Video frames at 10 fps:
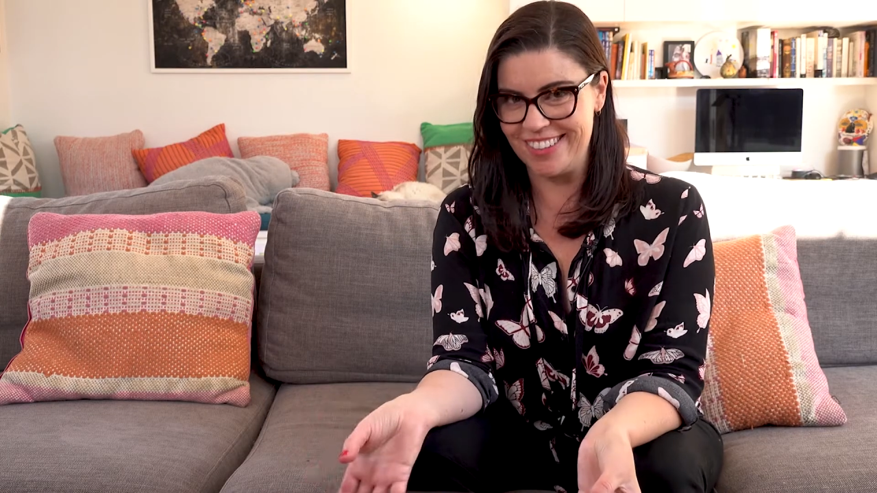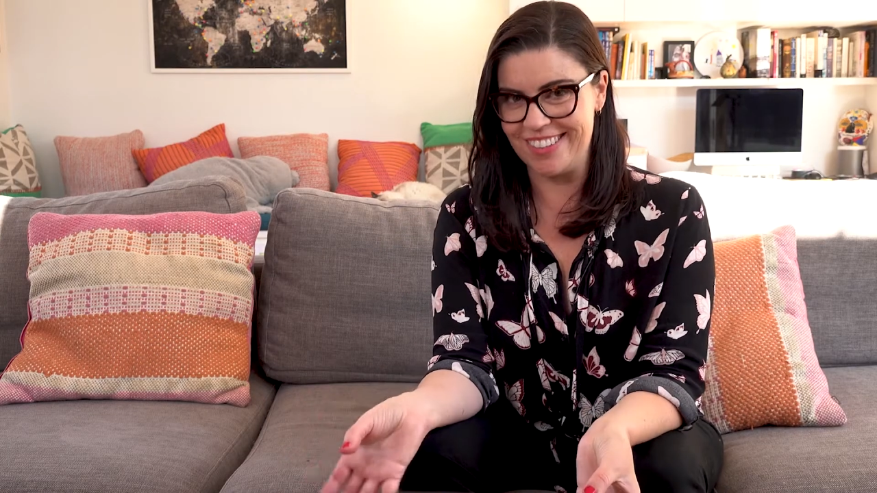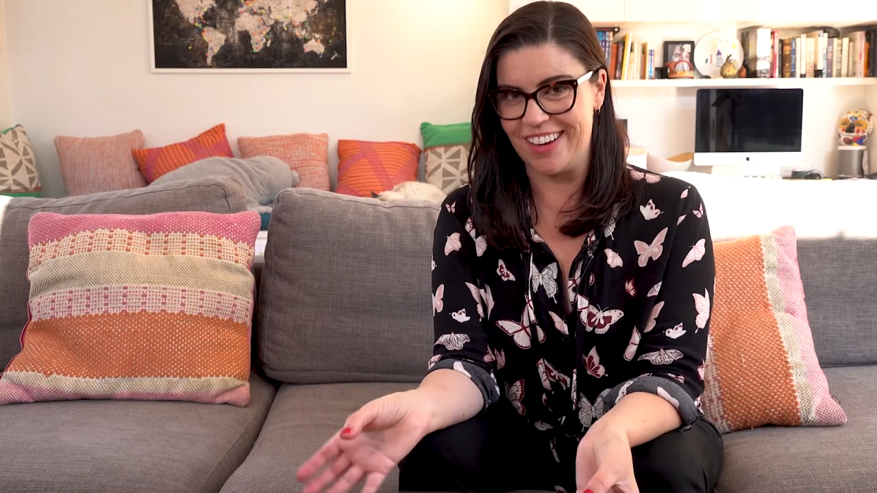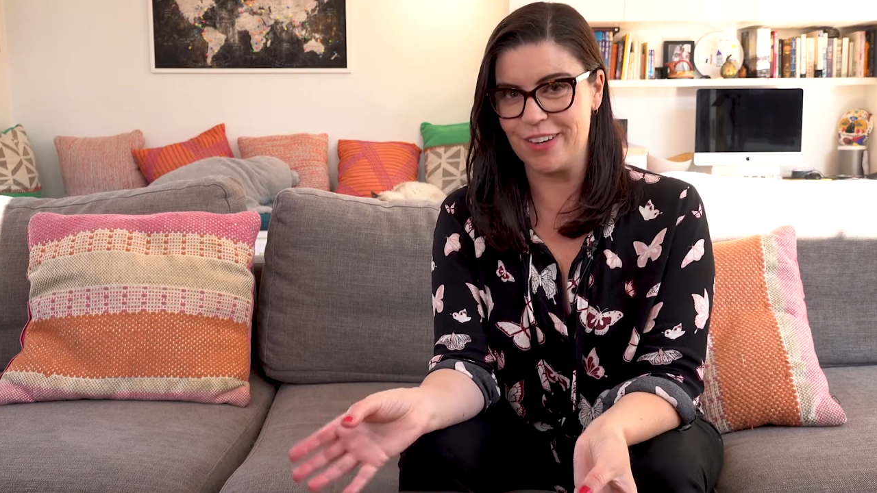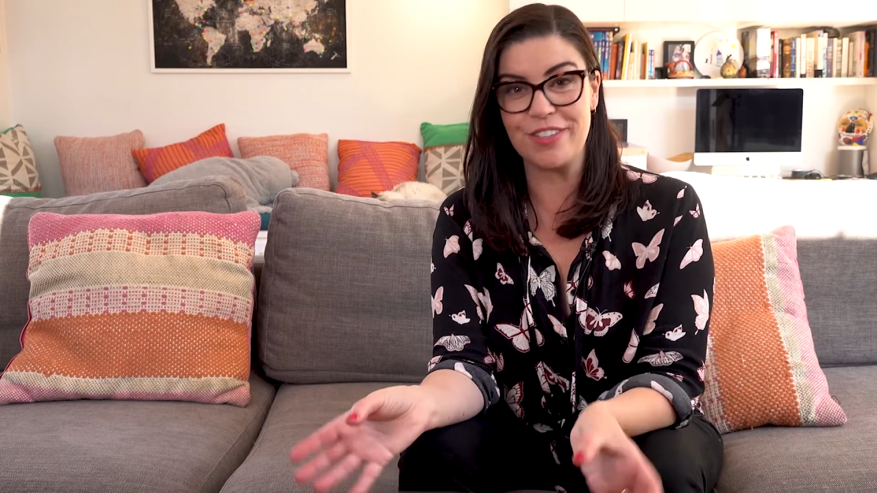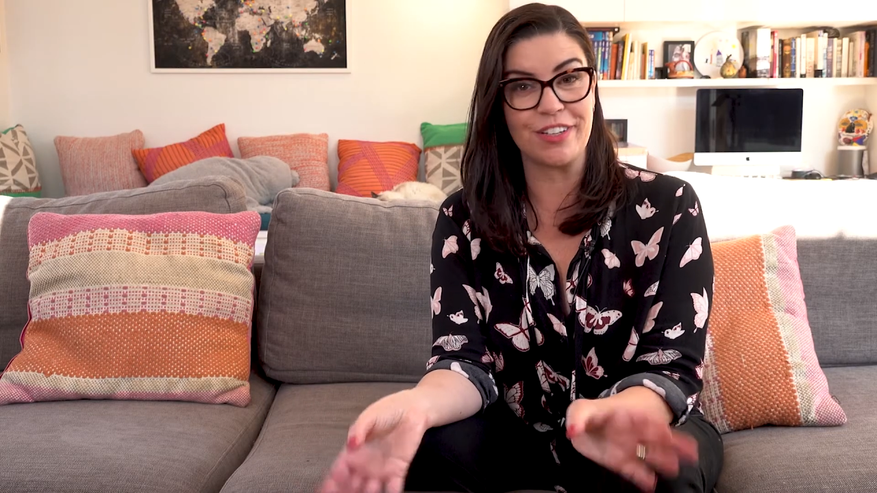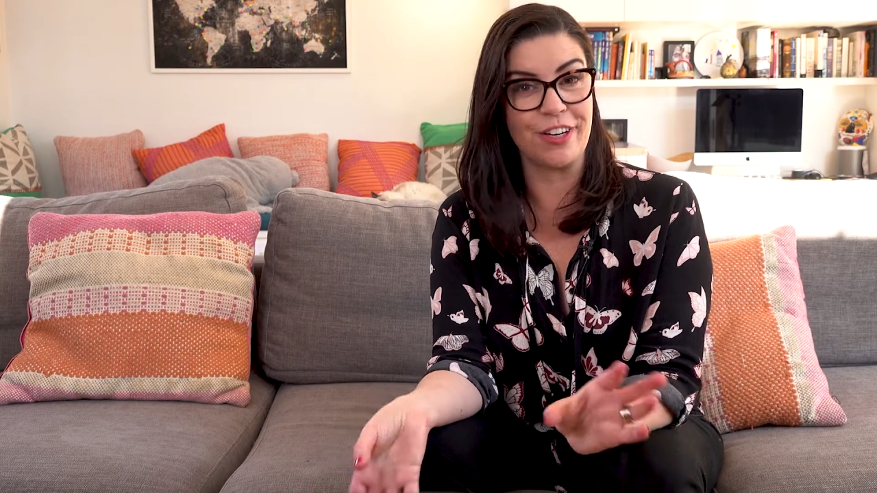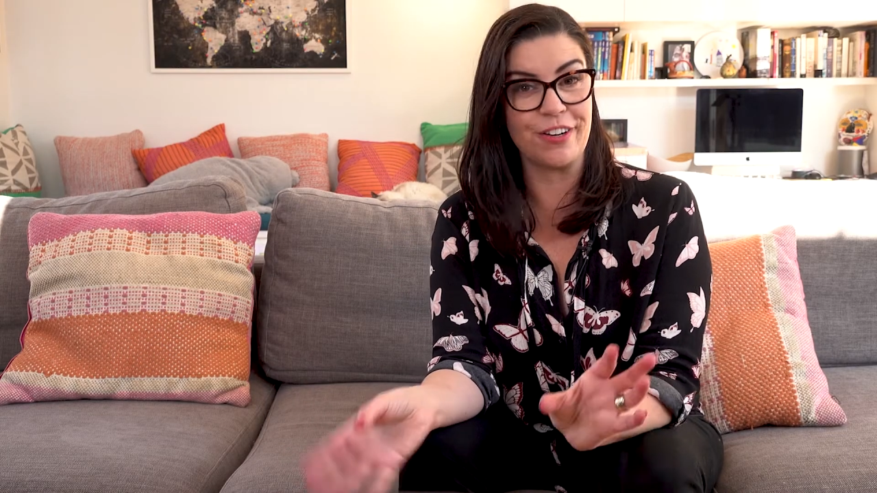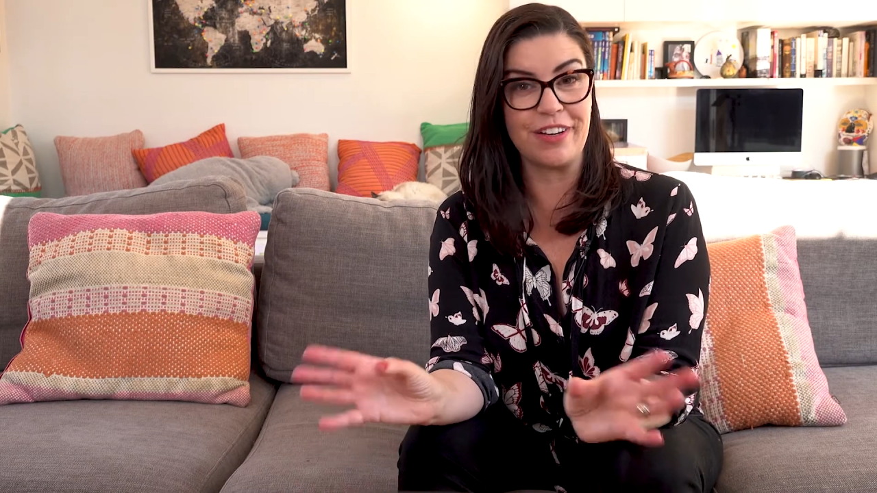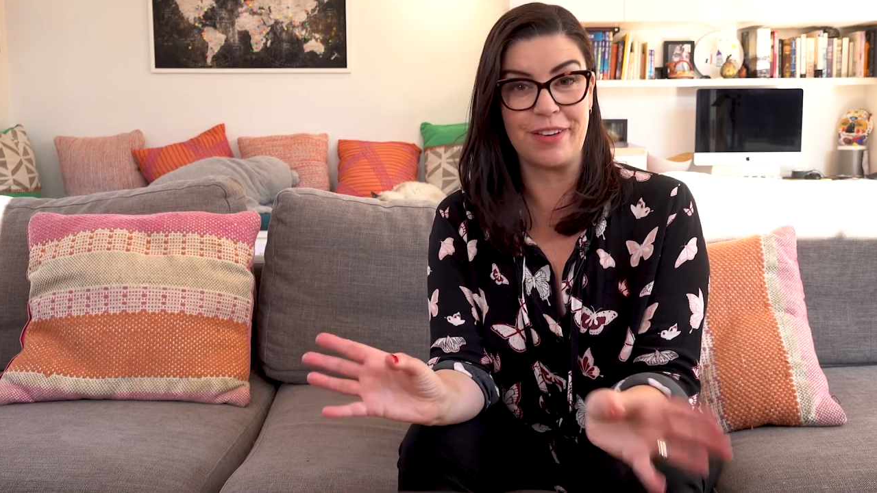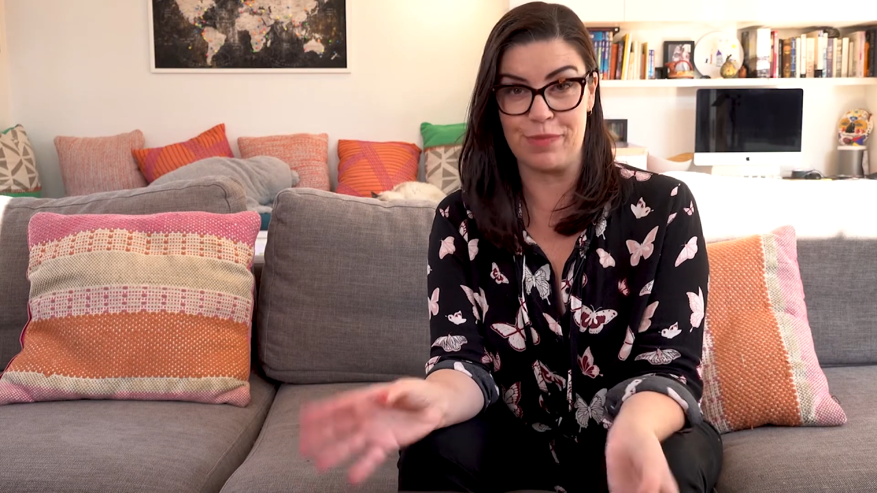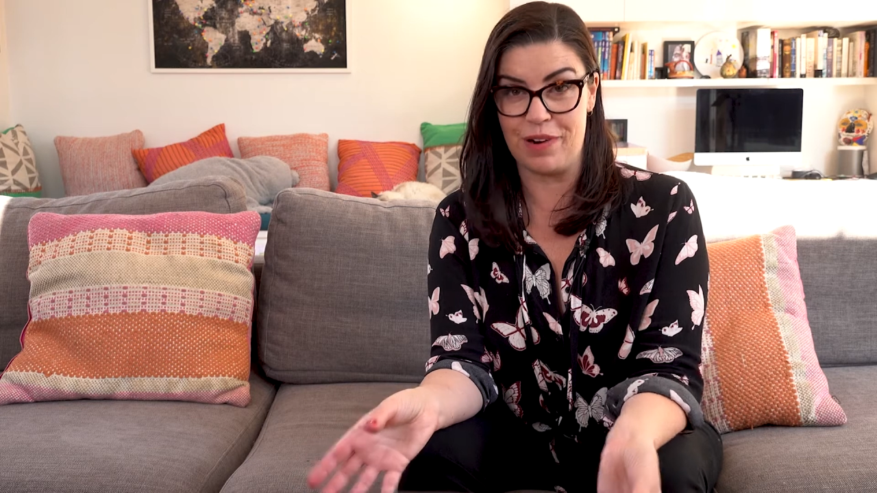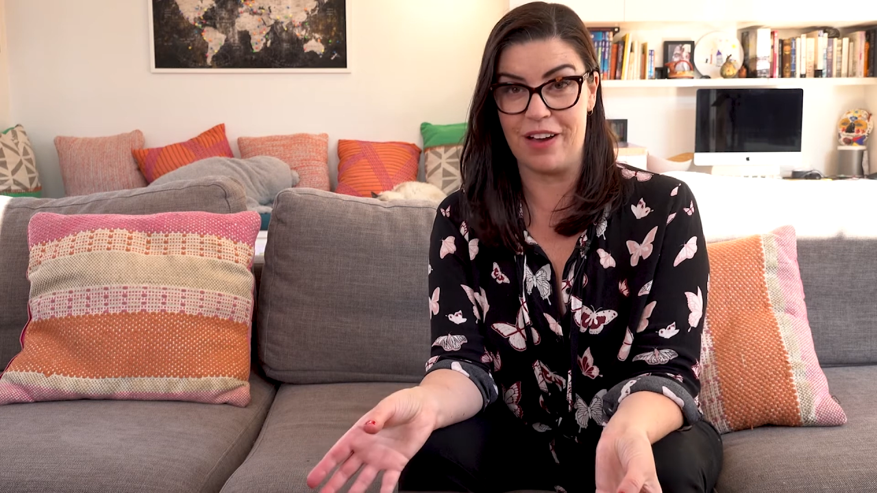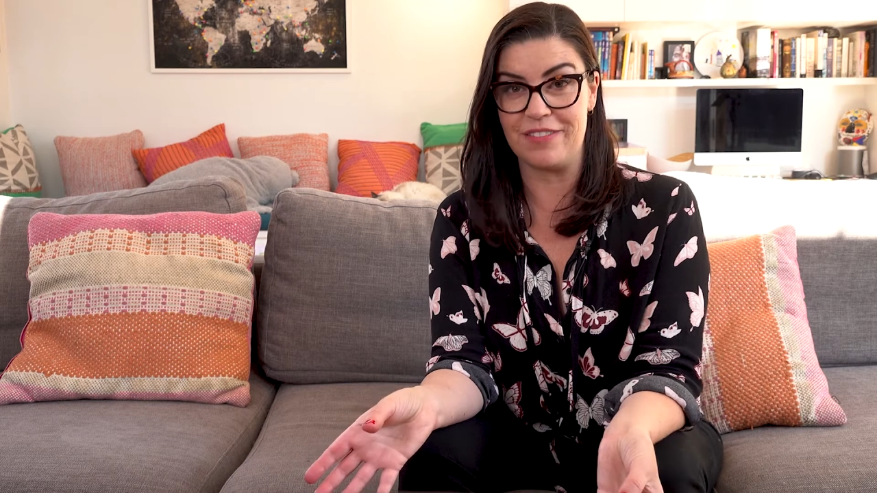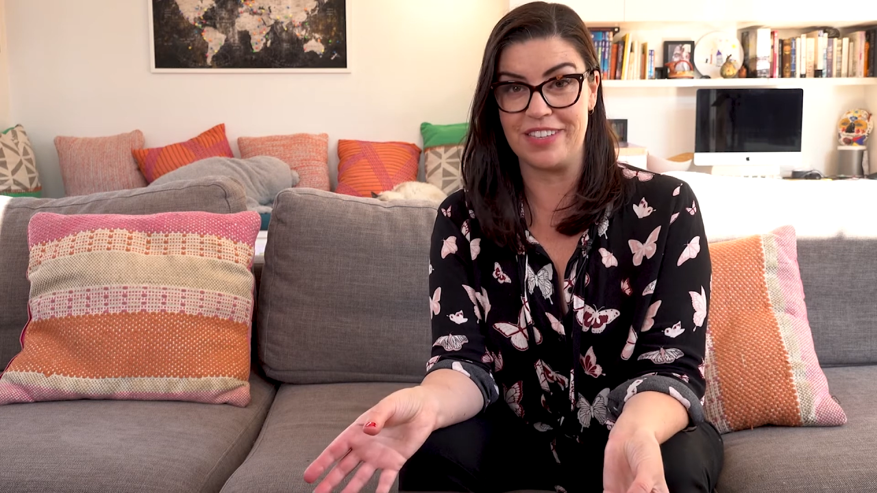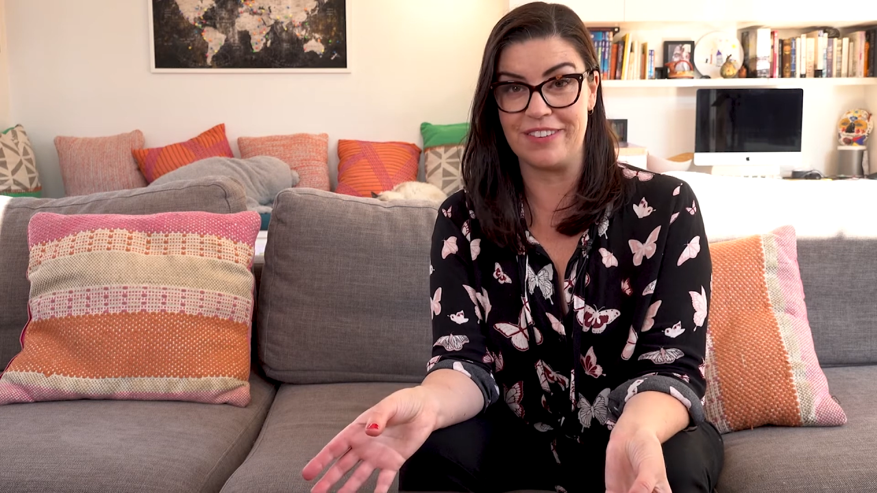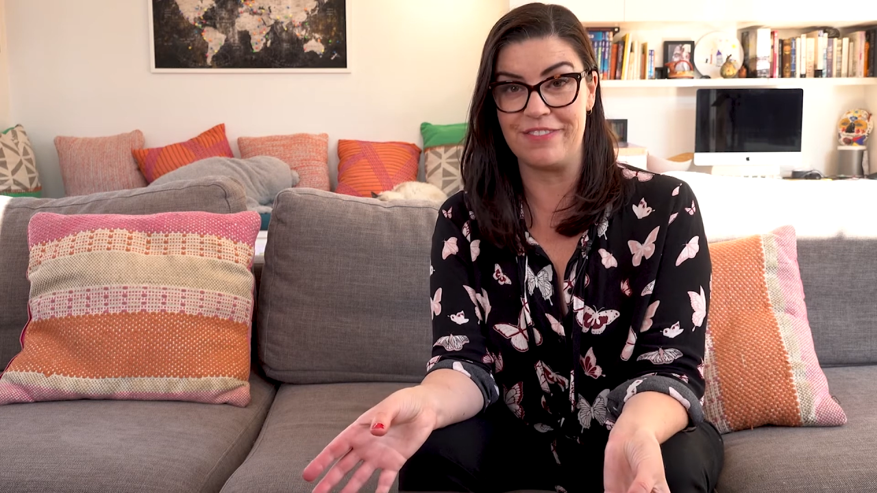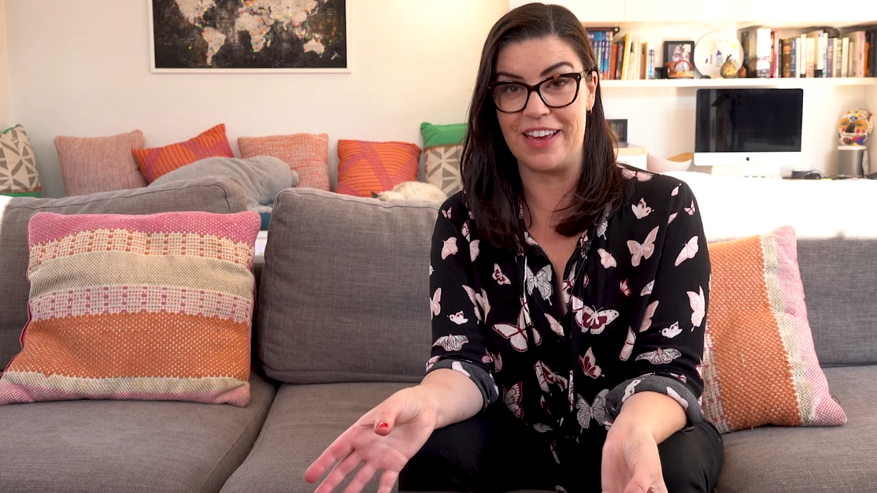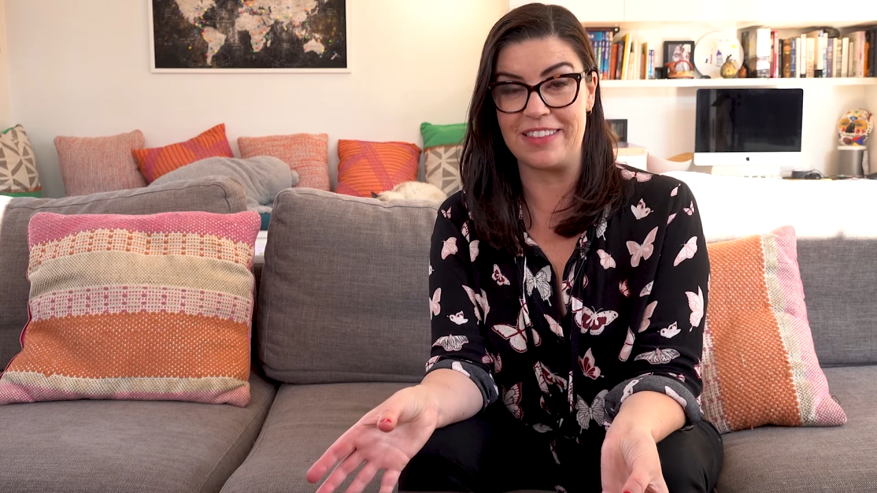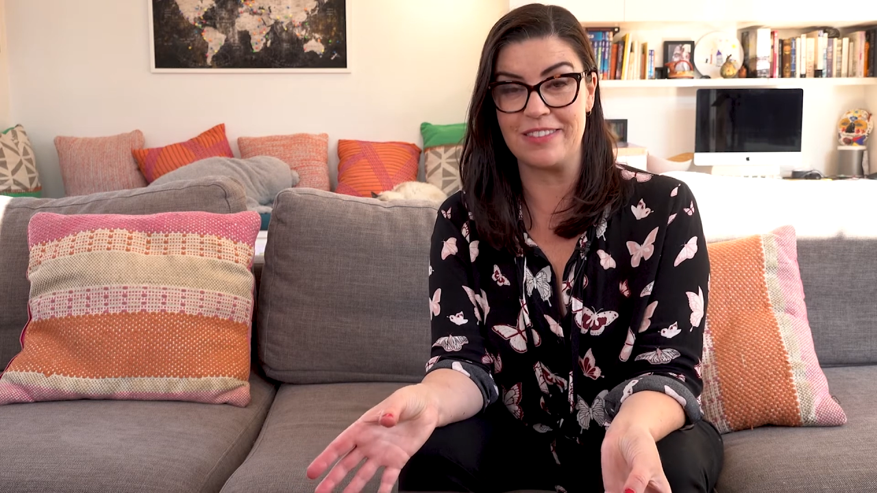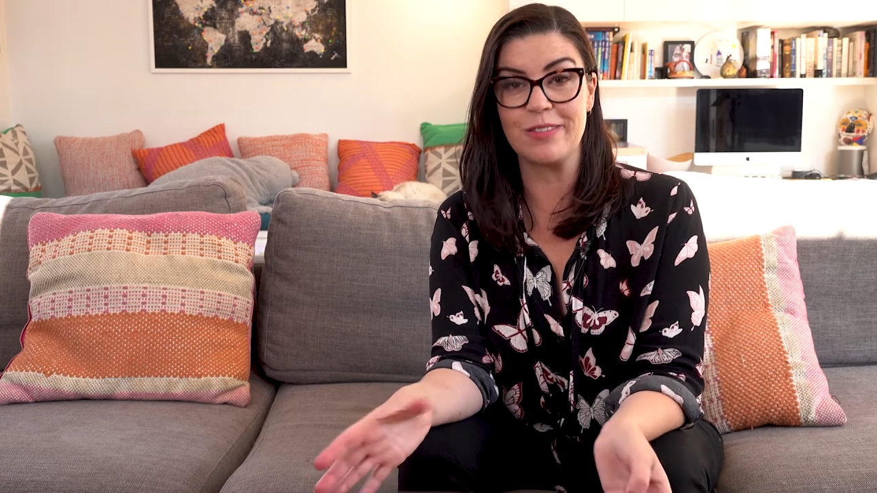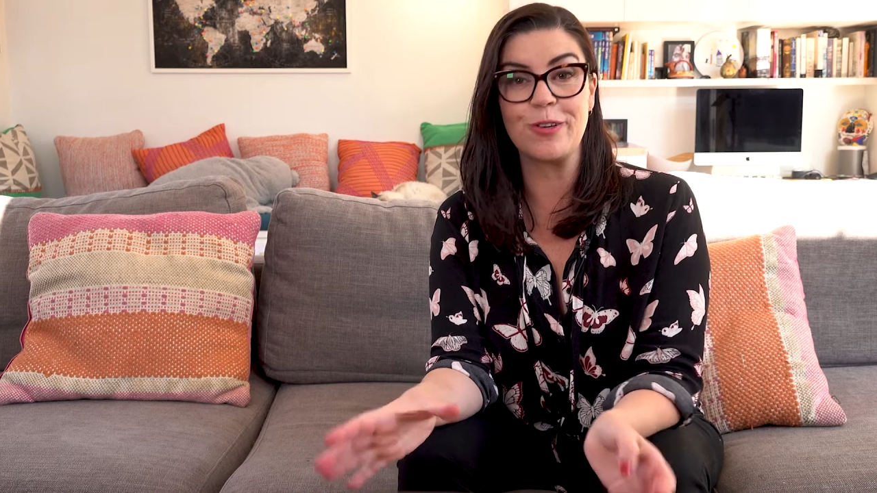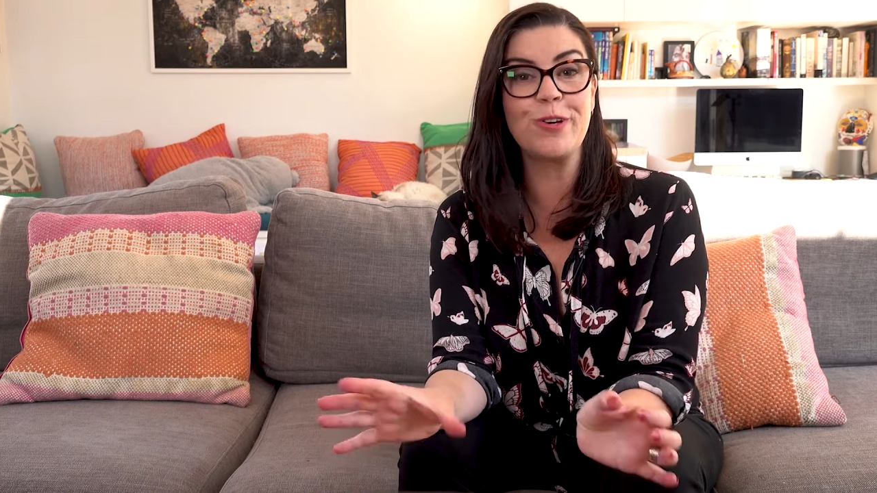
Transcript: side of security and privacy fence.